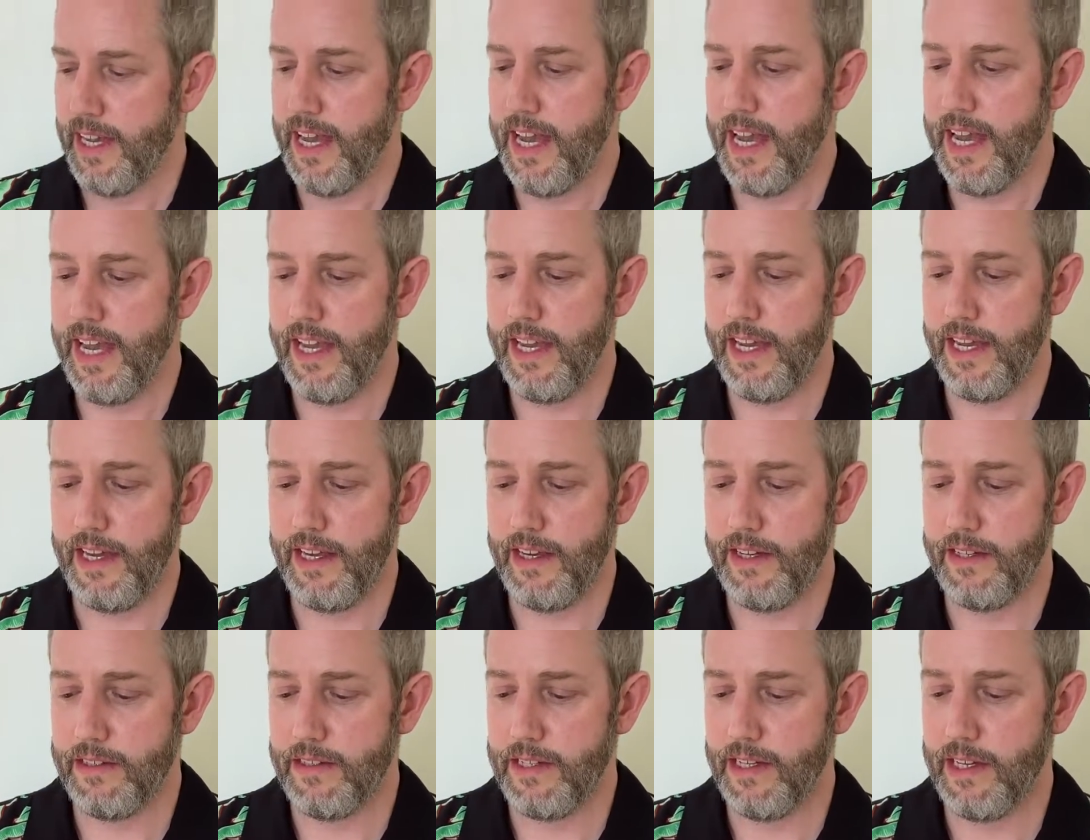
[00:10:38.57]

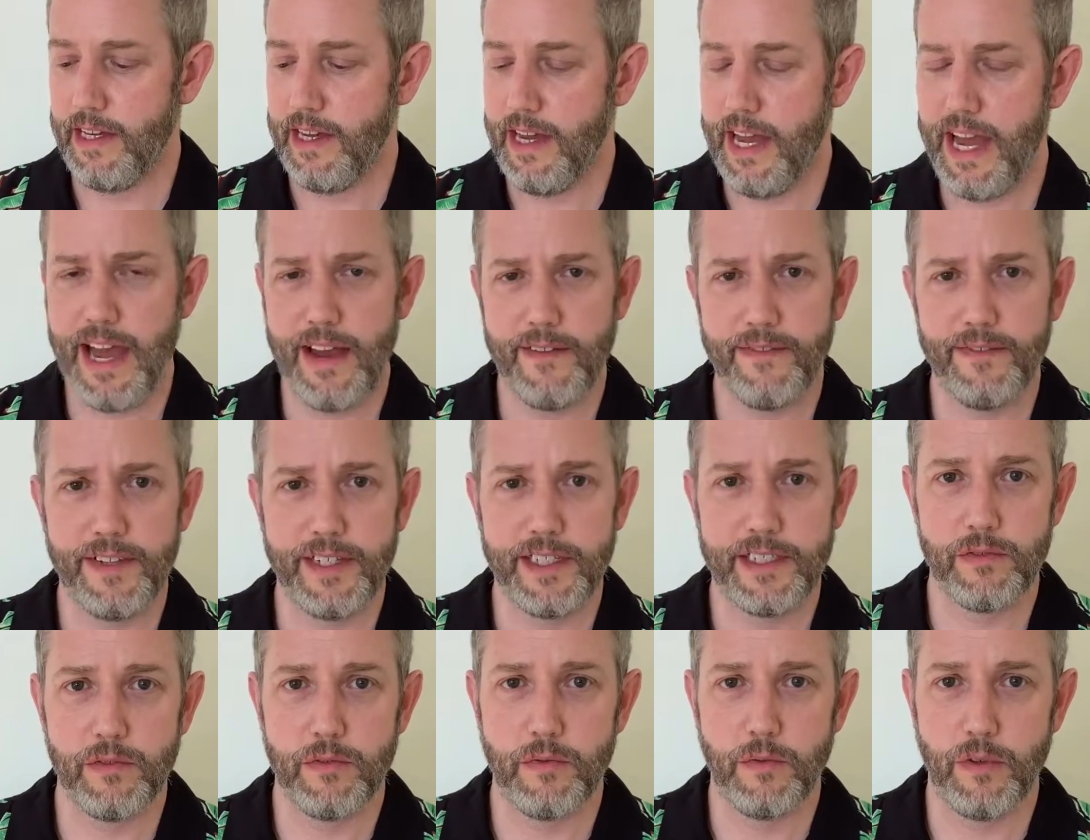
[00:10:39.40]
And
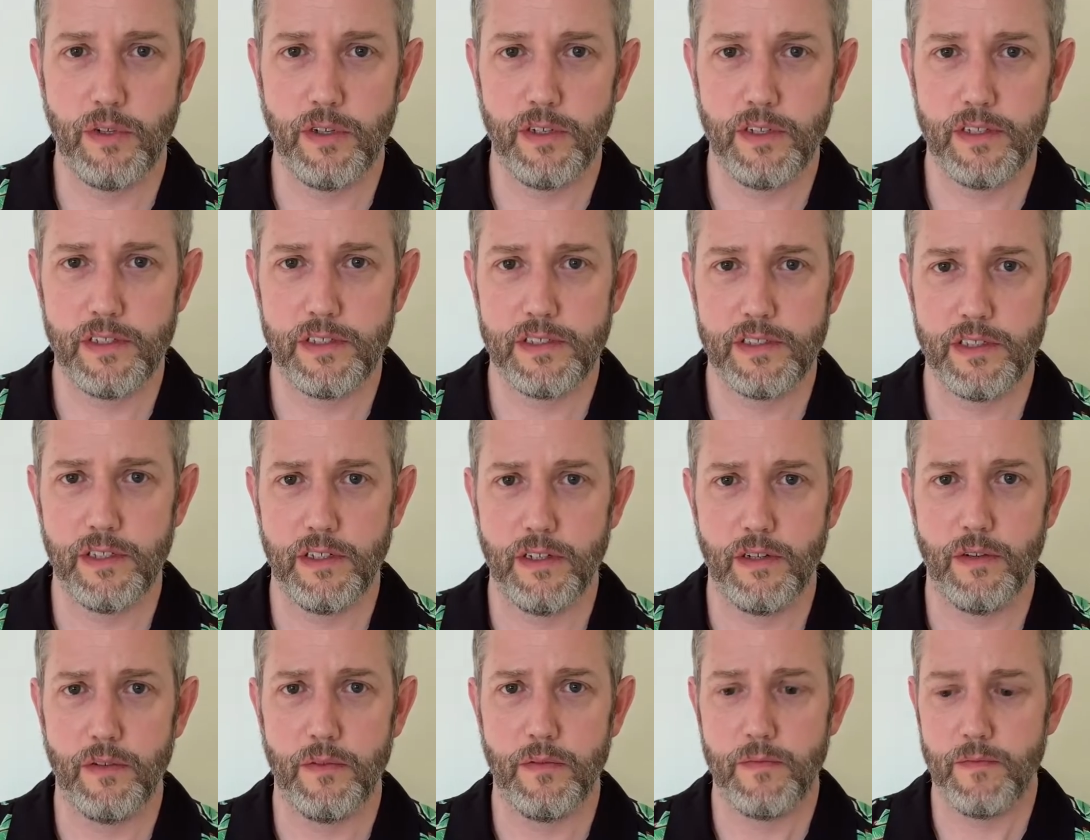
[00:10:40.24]
halflings would work,
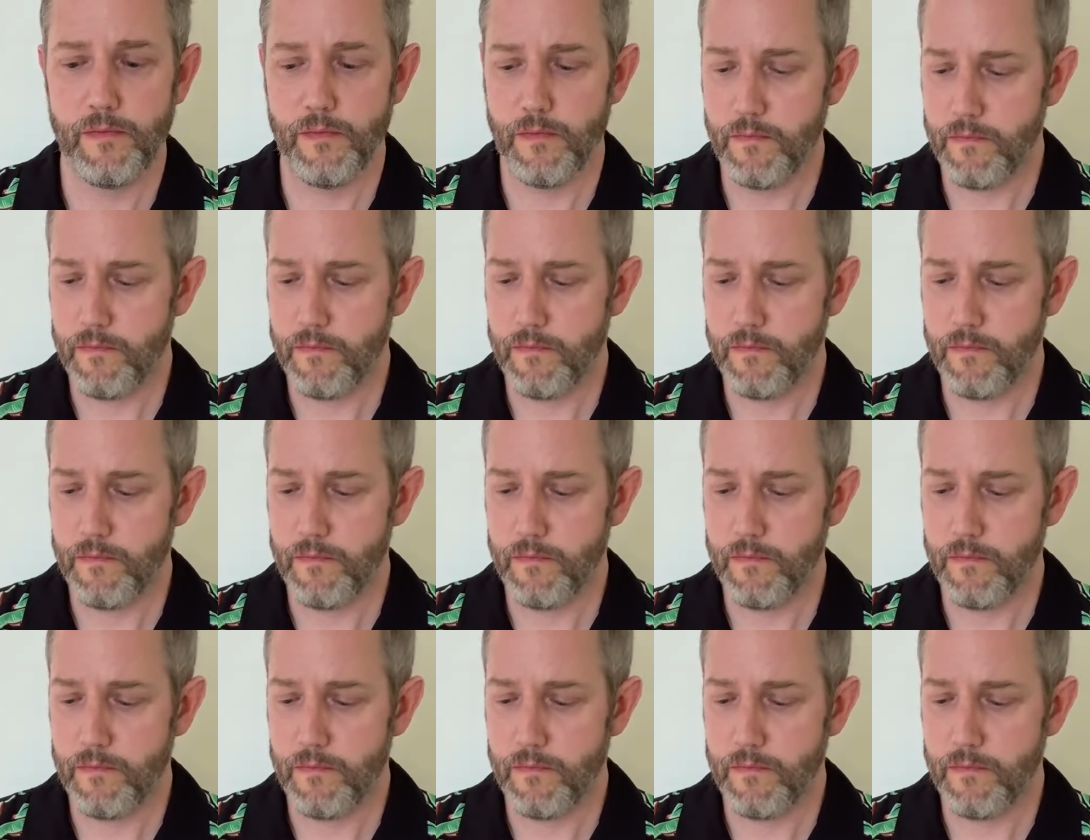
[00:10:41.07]
so